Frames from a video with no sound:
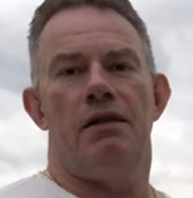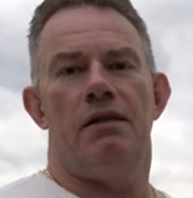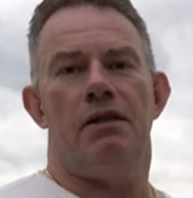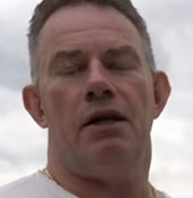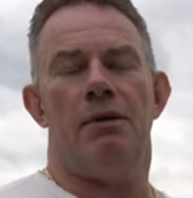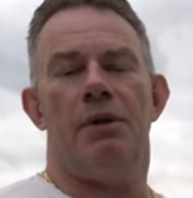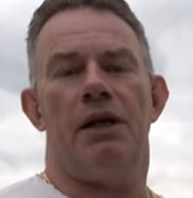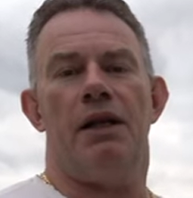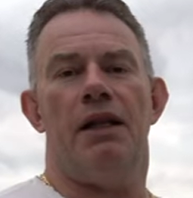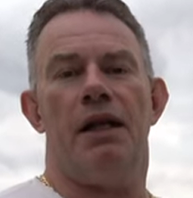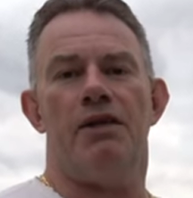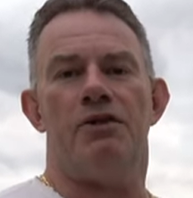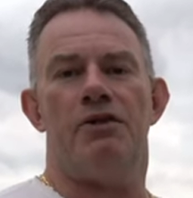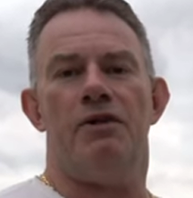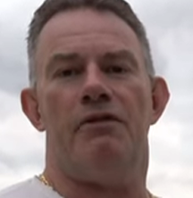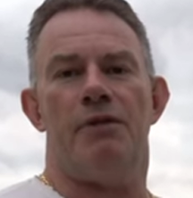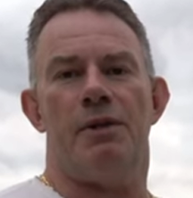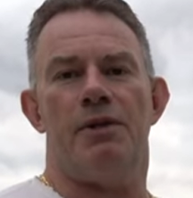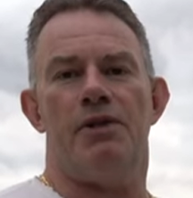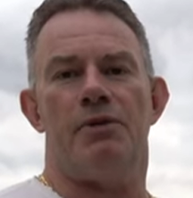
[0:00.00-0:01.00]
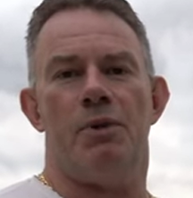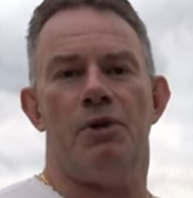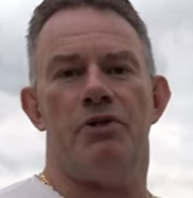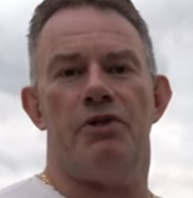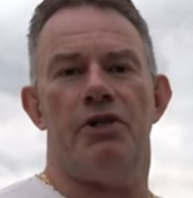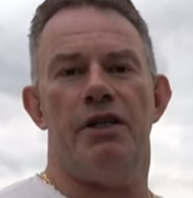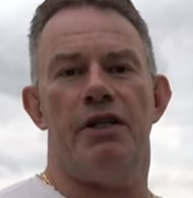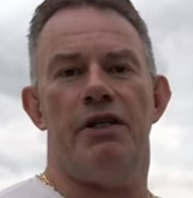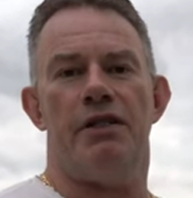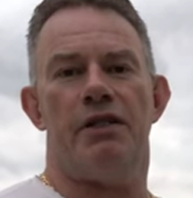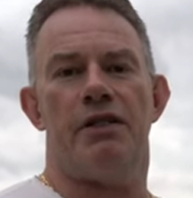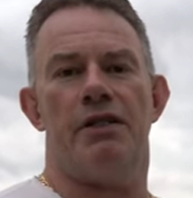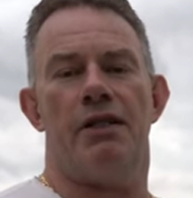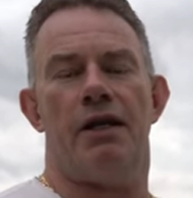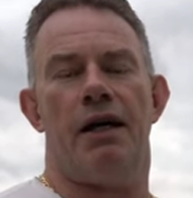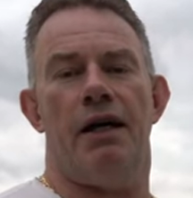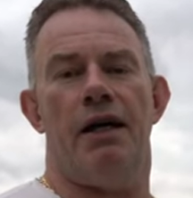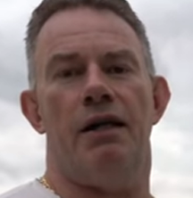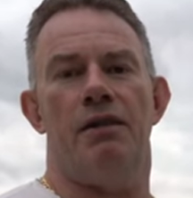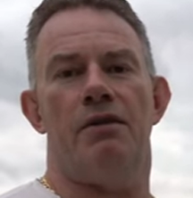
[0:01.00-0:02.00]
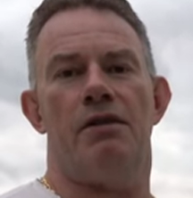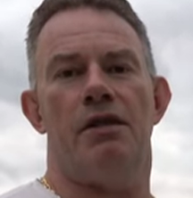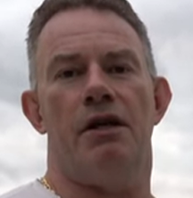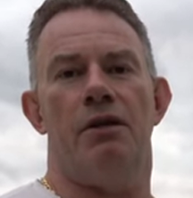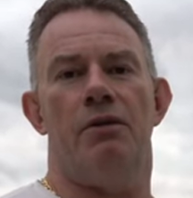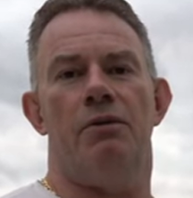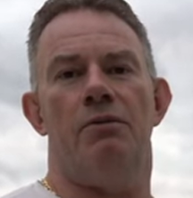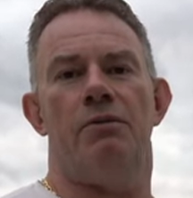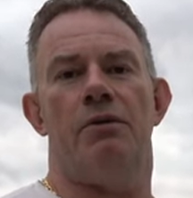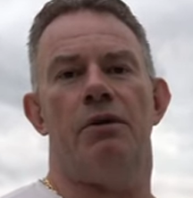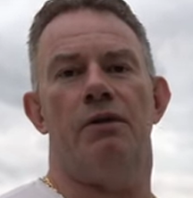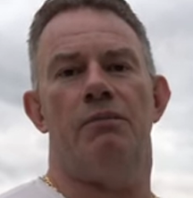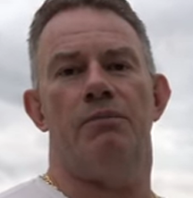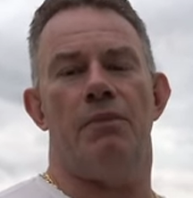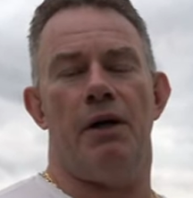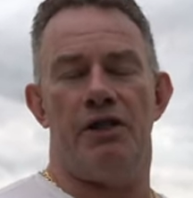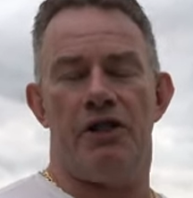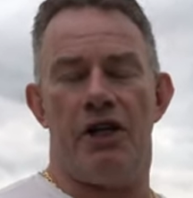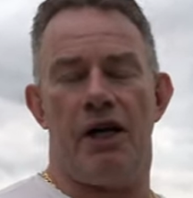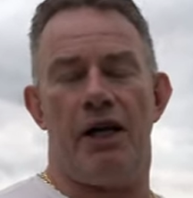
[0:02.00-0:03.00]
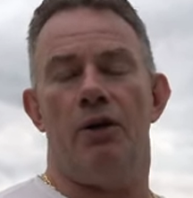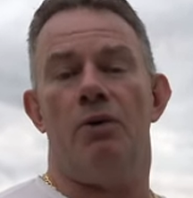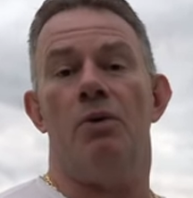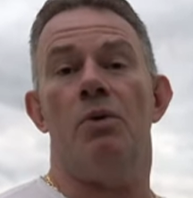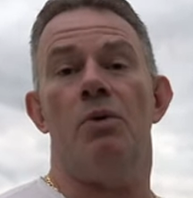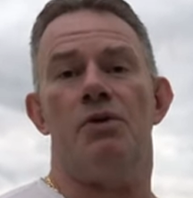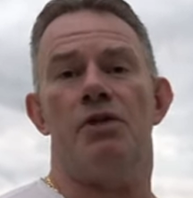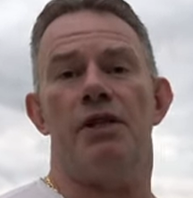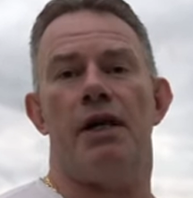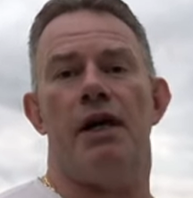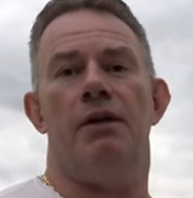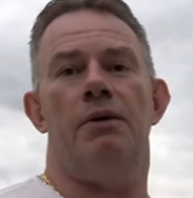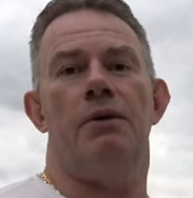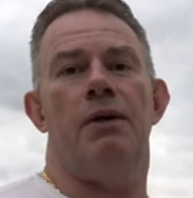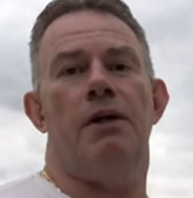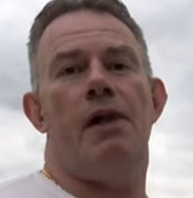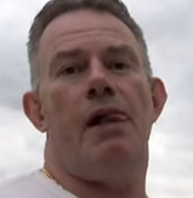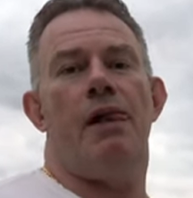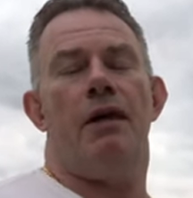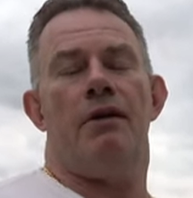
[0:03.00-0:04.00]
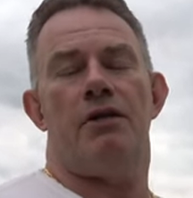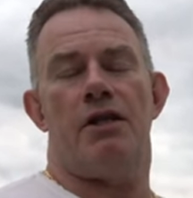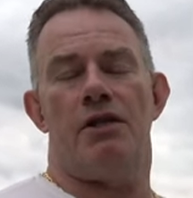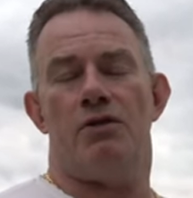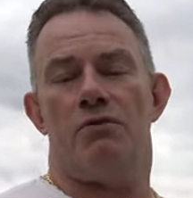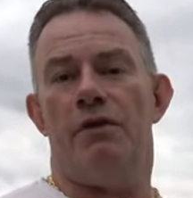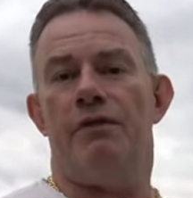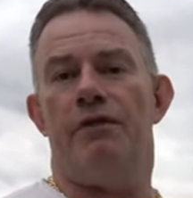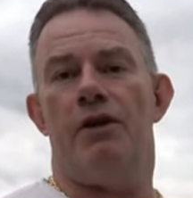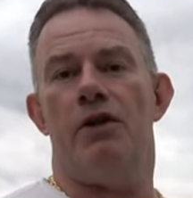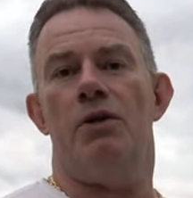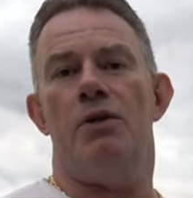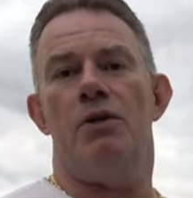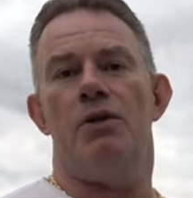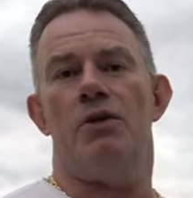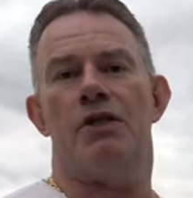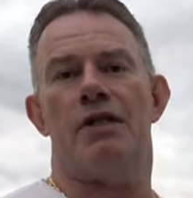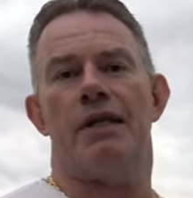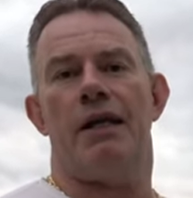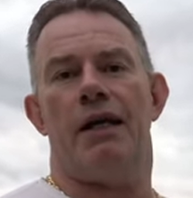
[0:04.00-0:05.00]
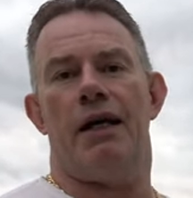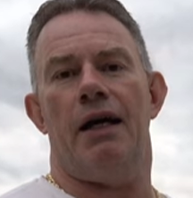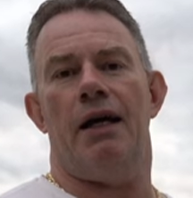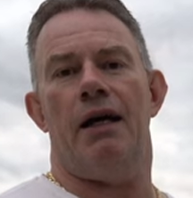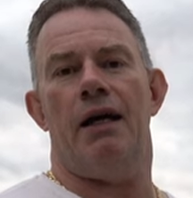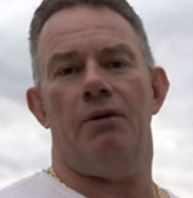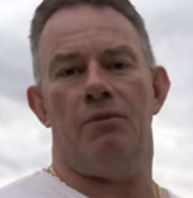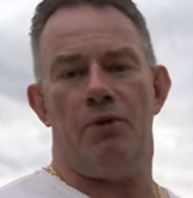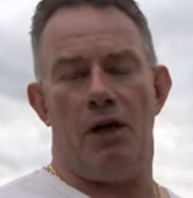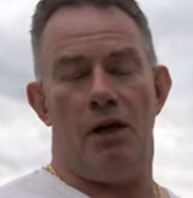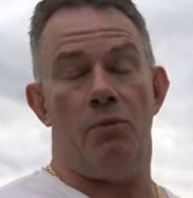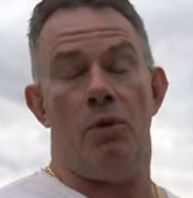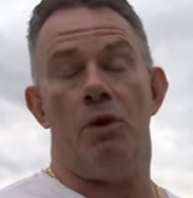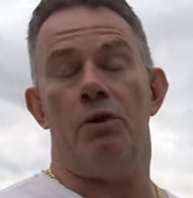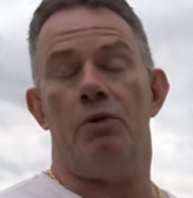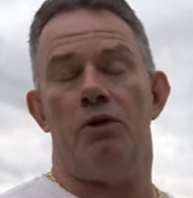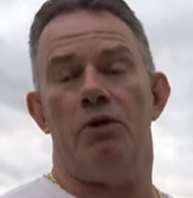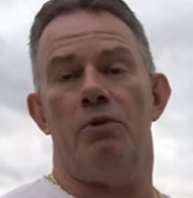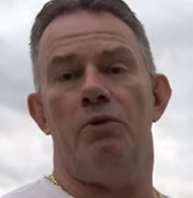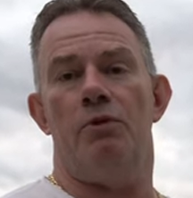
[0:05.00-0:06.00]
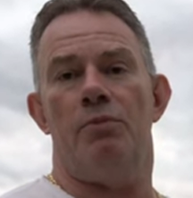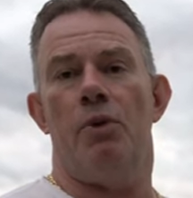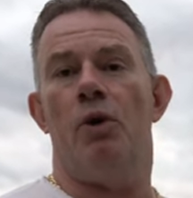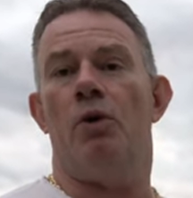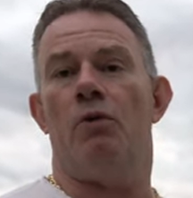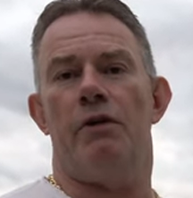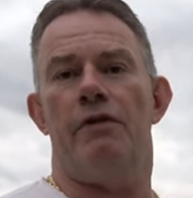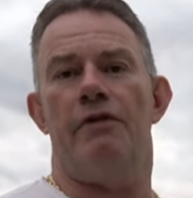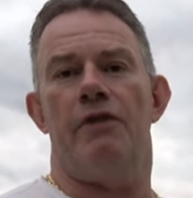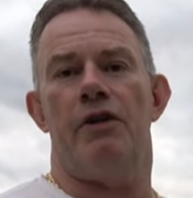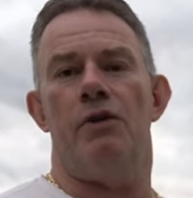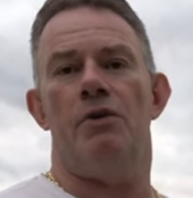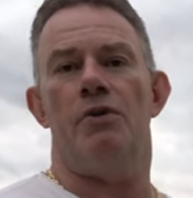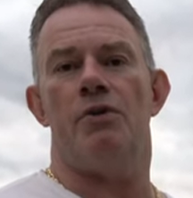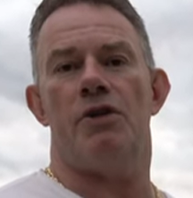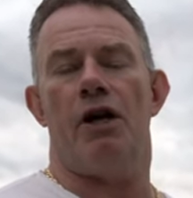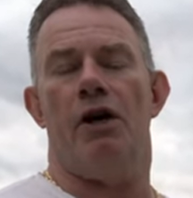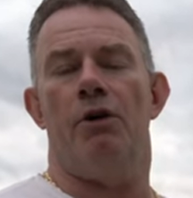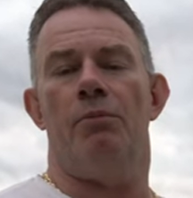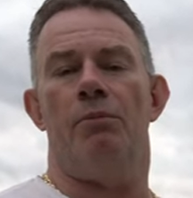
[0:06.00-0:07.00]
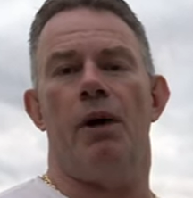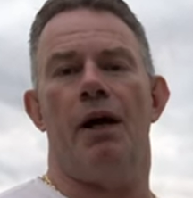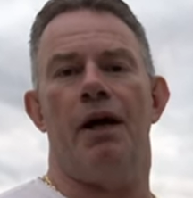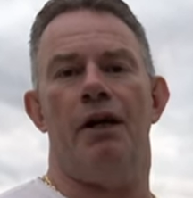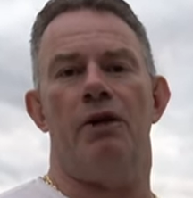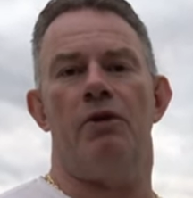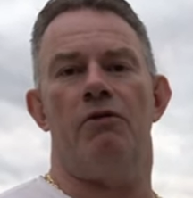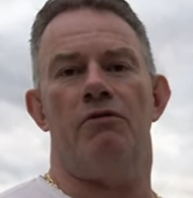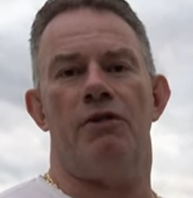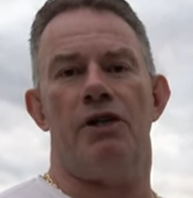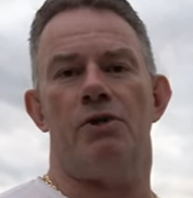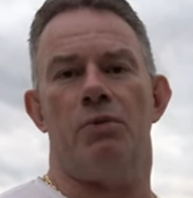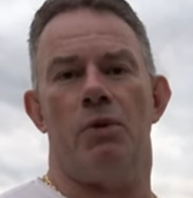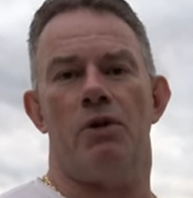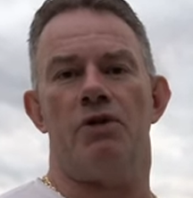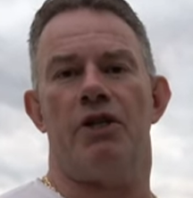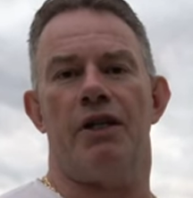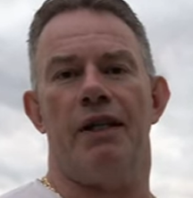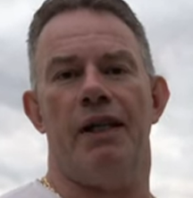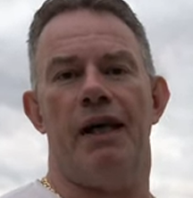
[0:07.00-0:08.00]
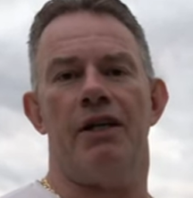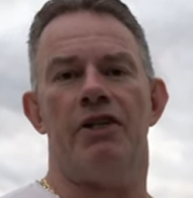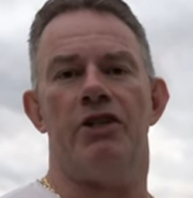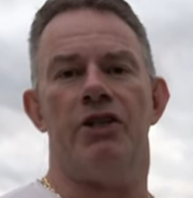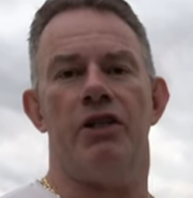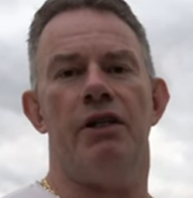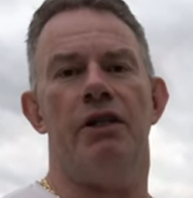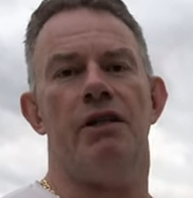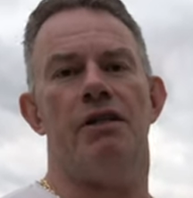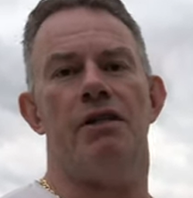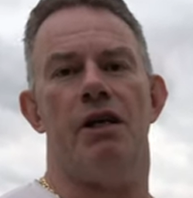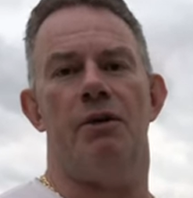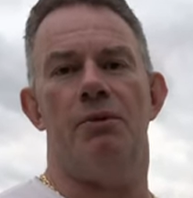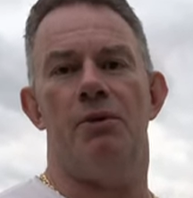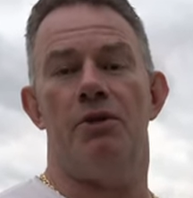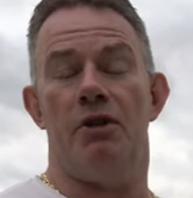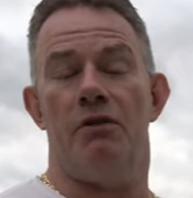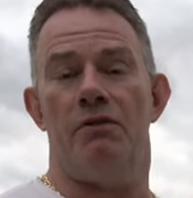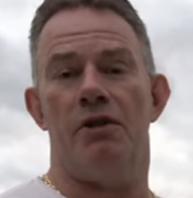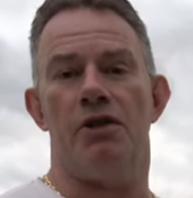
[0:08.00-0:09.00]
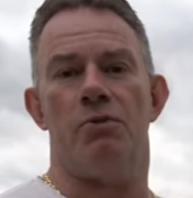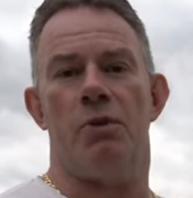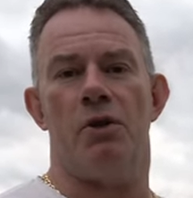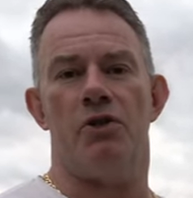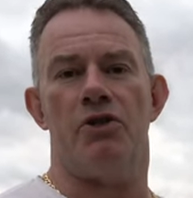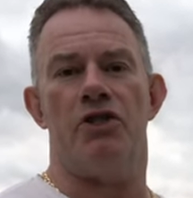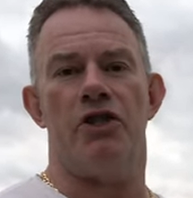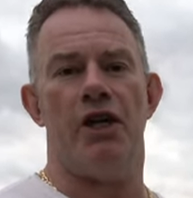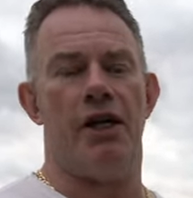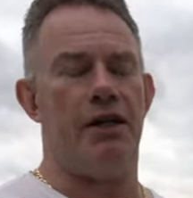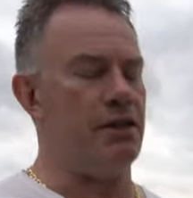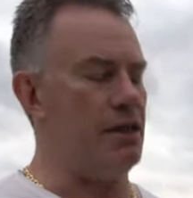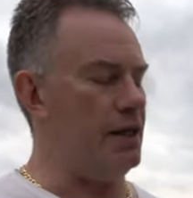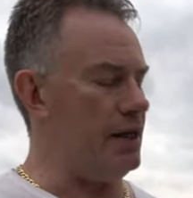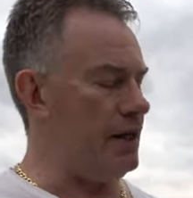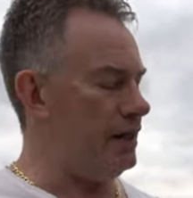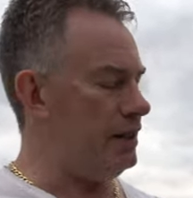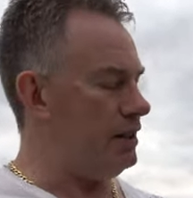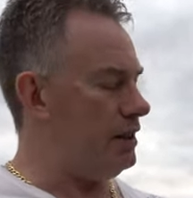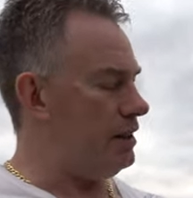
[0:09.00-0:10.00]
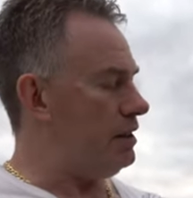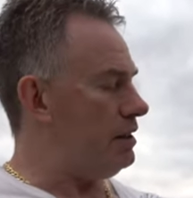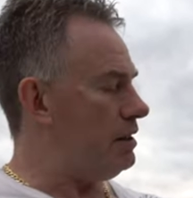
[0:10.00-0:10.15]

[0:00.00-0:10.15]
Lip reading: So I'm a collector of wristwatches, and so my channel also does reviews, and will do more reviews on my wristwatch collection. So we'll do a wristwatch check today.